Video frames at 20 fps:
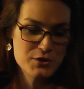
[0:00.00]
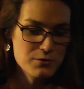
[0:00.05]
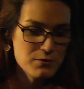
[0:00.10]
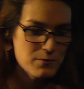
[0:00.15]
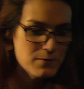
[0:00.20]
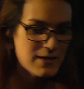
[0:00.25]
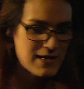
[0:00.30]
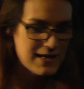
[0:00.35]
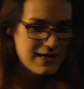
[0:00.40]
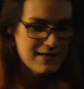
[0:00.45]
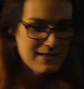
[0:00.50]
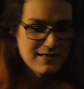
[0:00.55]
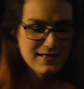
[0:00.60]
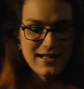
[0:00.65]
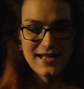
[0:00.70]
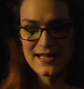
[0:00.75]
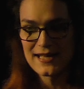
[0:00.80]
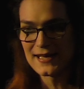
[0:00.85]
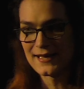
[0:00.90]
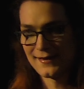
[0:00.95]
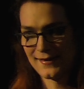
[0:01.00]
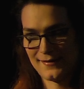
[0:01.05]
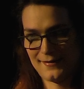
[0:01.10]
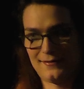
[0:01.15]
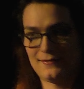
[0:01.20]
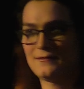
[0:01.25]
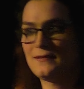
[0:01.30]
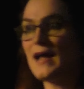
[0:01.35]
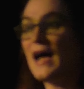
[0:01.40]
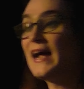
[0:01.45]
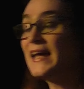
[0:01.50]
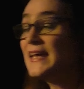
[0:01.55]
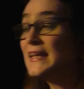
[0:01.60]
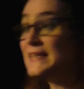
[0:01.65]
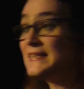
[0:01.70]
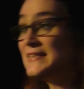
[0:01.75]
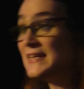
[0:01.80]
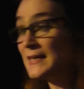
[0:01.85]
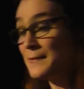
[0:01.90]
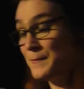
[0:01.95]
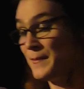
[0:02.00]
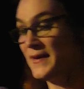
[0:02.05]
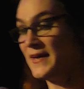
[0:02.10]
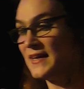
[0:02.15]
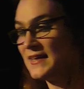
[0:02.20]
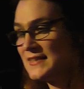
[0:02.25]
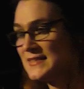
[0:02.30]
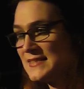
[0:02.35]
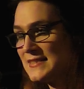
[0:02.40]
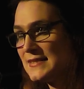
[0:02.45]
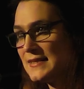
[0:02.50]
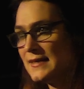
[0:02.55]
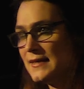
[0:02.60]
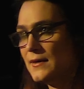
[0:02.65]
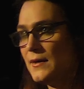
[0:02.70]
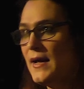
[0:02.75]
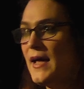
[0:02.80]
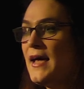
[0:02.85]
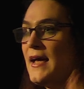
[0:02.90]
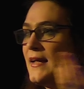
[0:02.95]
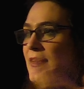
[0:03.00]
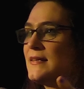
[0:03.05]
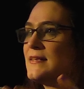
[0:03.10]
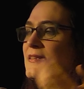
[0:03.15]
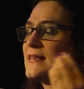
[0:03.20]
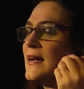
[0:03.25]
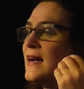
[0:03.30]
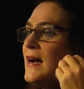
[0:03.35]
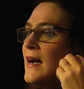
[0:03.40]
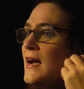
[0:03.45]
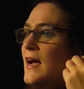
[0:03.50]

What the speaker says: do get I get dick pics, and